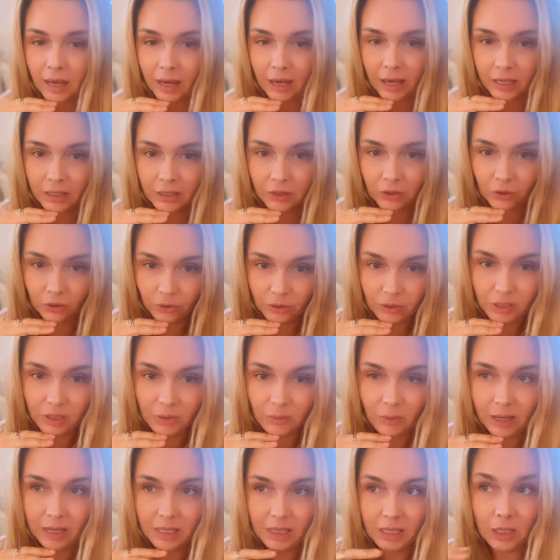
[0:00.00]
And the only
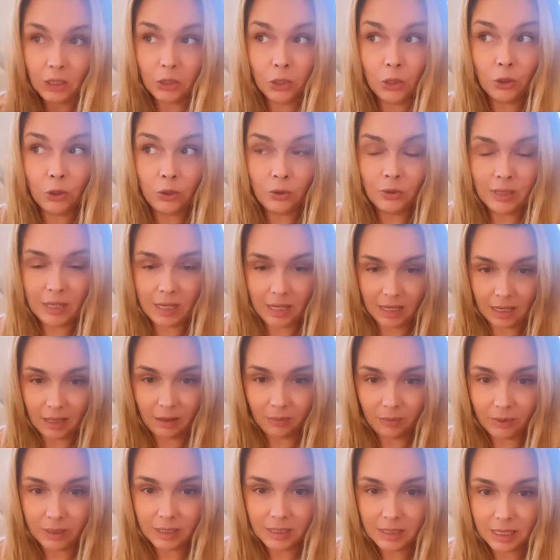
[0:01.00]
way that you're going to get
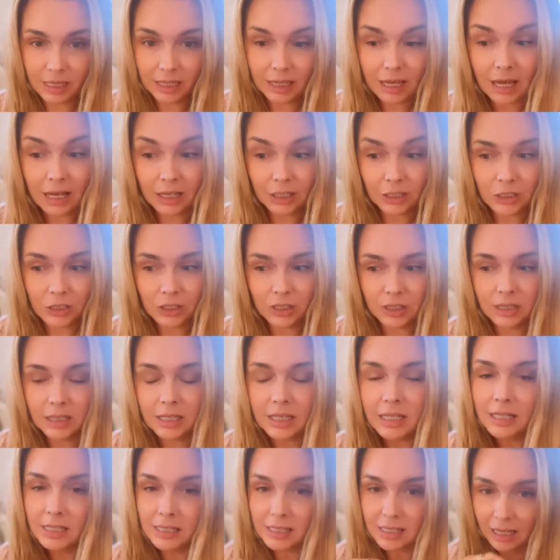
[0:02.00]
up and take action
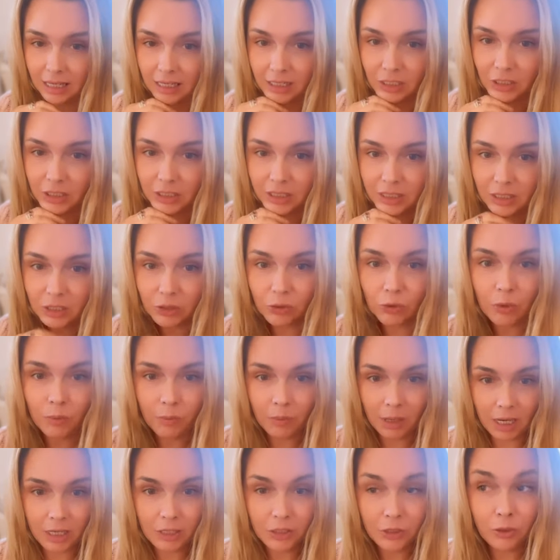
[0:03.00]
is actually to
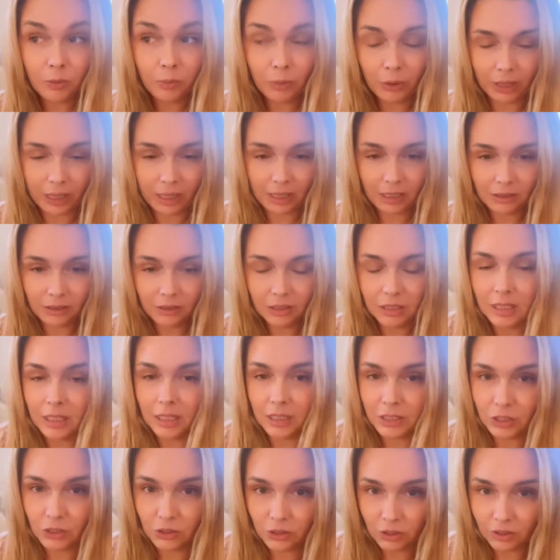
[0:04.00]
remind your brain. You
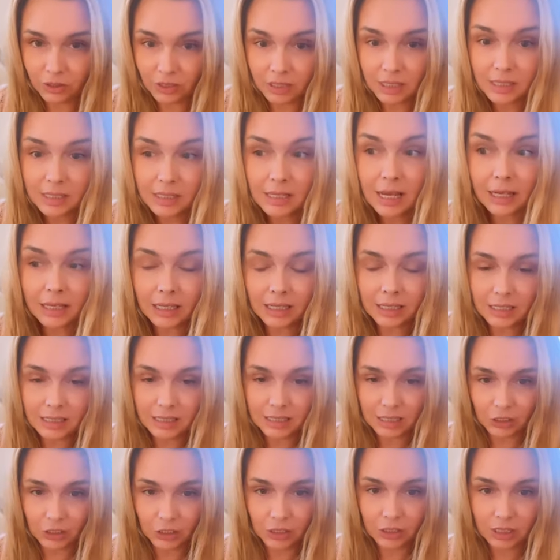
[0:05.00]
need to do this like
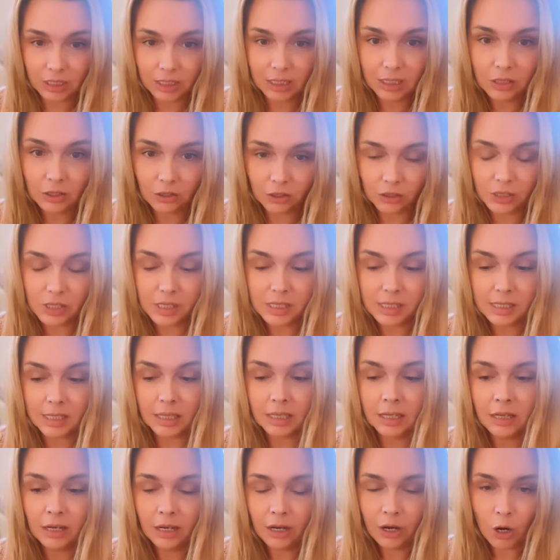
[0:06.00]
intentionally,
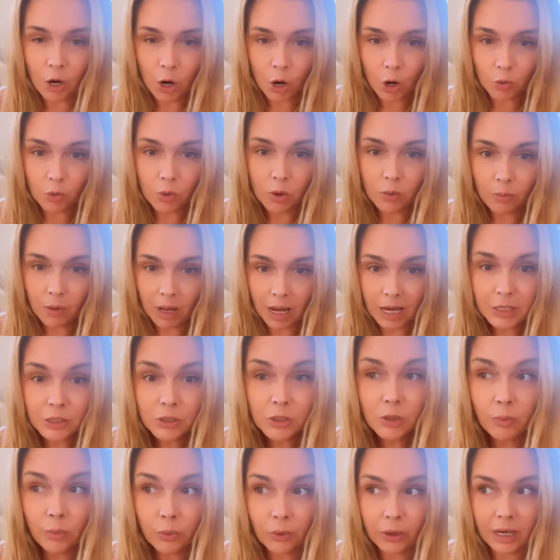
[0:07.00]
consciously. Remind
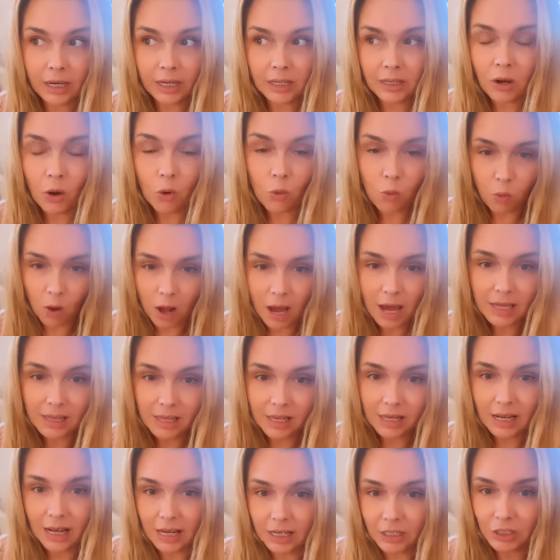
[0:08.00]
your brain why
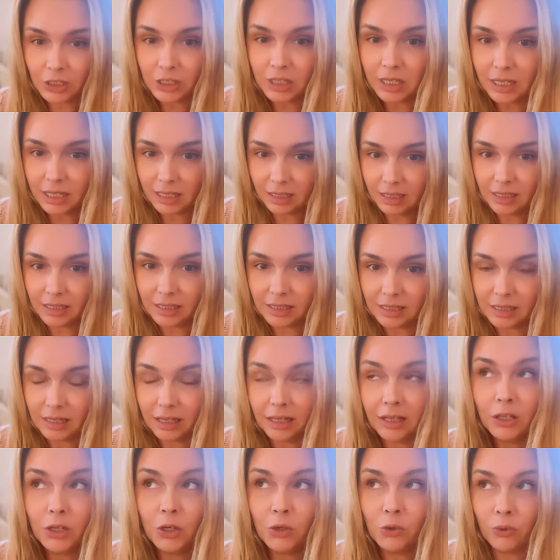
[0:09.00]
that actually is
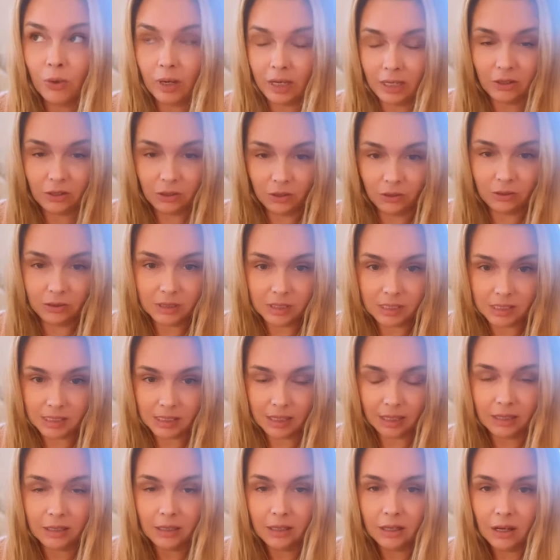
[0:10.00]
a great goal to
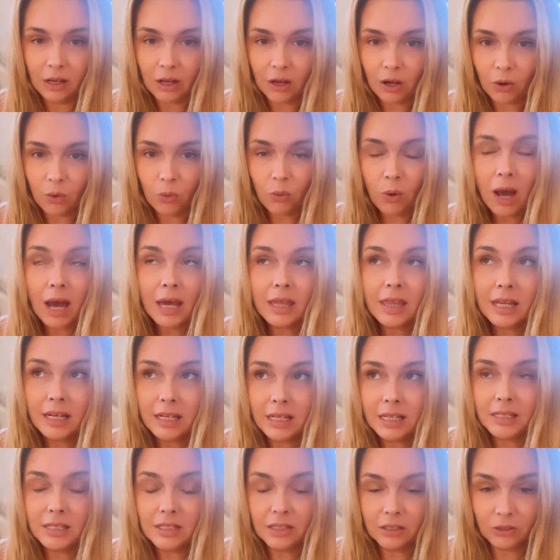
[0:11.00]
set, why that
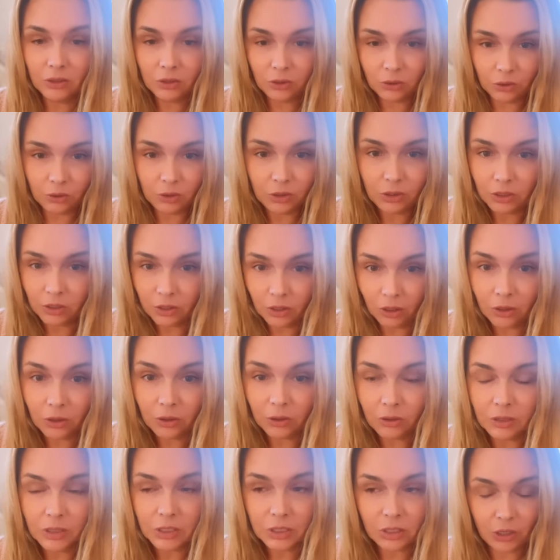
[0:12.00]
is a good
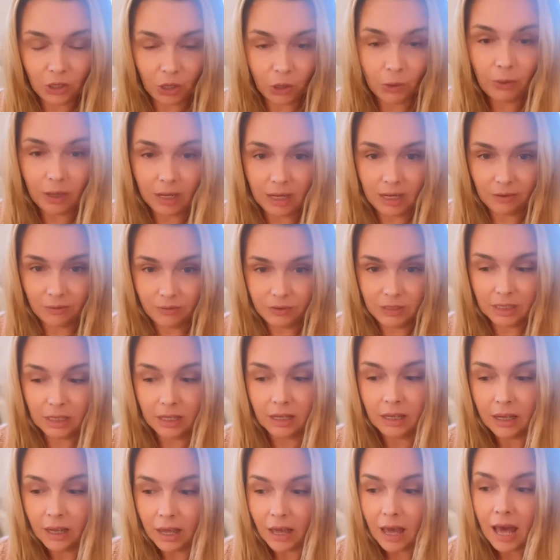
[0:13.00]
goal to go after,
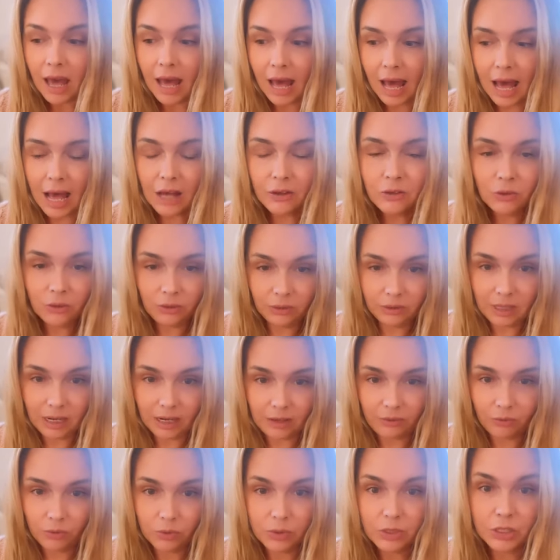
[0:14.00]
how your
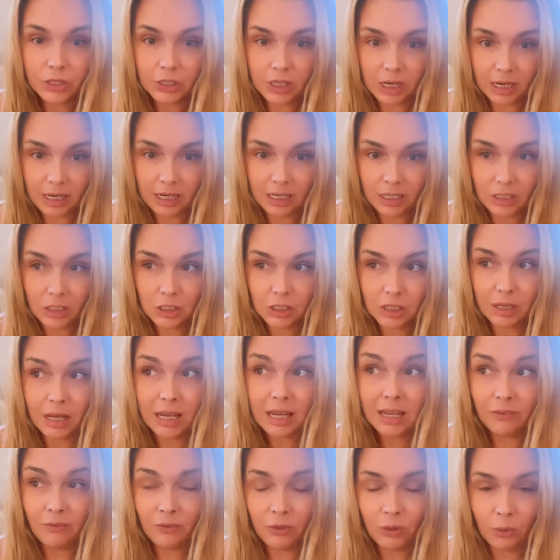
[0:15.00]
life would change
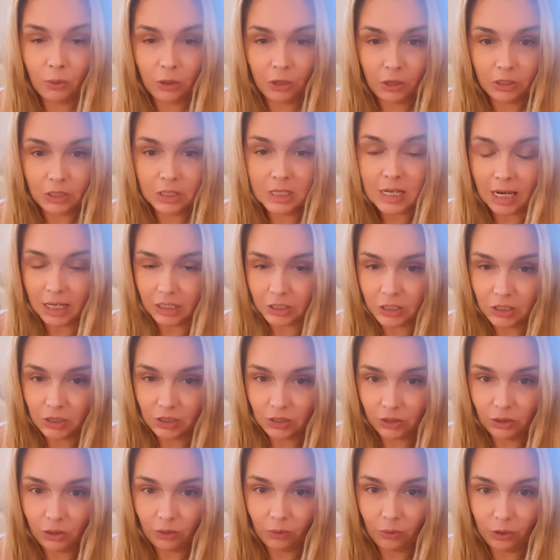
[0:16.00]
if you were to actually
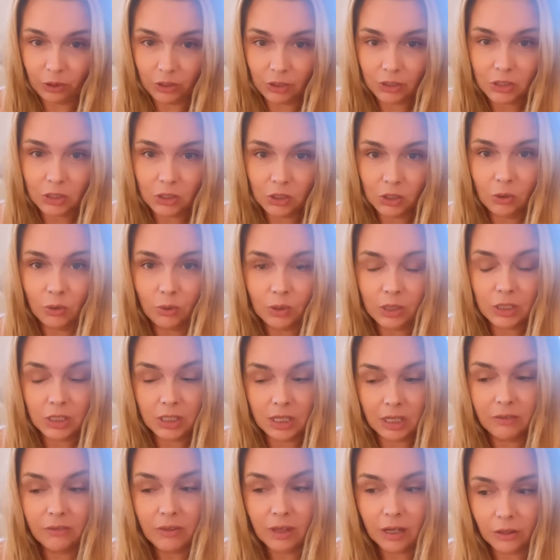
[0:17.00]
do the work to
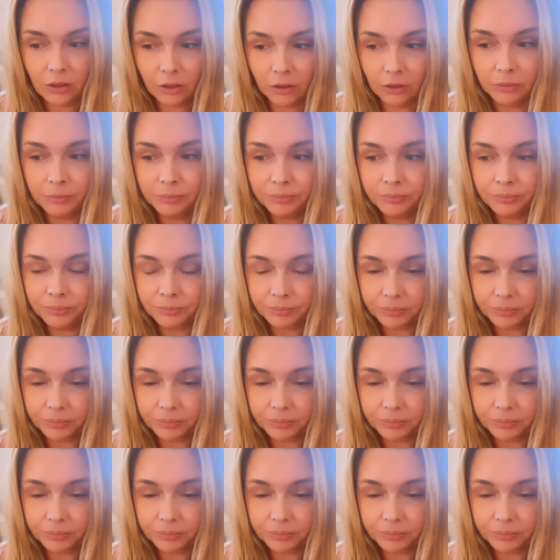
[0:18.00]
achieve that goal.